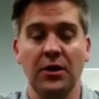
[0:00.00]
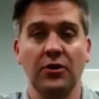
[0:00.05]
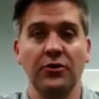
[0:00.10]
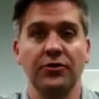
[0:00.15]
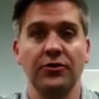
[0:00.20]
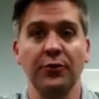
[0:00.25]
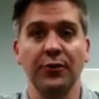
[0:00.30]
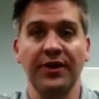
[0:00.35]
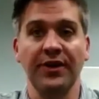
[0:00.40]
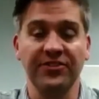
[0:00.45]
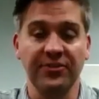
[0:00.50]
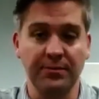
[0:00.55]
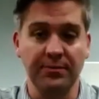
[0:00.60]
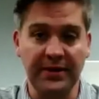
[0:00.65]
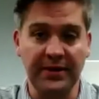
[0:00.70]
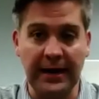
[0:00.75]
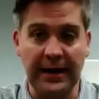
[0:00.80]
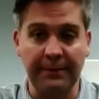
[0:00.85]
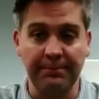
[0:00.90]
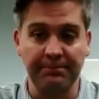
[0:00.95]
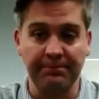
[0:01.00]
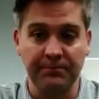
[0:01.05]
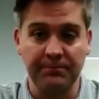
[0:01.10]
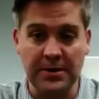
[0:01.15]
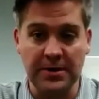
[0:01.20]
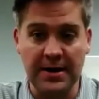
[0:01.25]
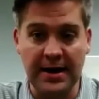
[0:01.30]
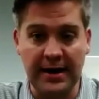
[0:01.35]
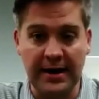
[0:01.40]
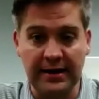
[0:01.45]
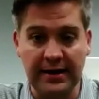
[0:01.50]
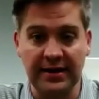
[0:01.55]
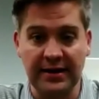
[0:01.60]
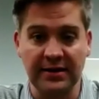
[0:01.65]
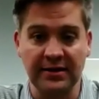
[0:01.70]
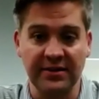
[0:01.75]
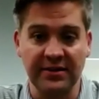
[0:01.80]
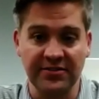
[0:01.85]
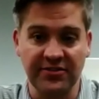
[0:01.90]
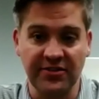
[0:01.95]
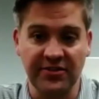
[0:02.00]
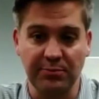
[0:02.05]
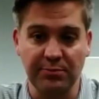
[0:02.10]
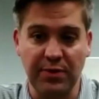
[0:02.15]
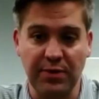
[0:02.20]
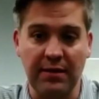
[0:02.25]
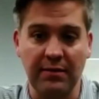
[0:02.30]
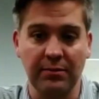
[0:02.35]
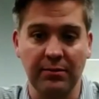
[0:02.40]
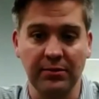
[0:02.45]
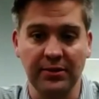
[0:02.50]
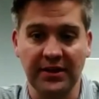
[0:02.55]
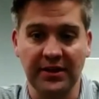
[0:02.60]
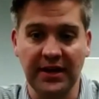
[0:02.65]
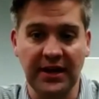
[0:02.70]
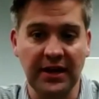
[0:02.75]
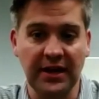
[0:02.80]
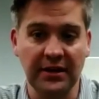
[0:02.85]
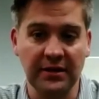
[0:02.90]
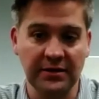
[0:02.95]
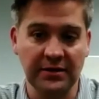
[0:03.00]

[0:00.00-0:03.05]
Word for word: The reason being, right, and this is probably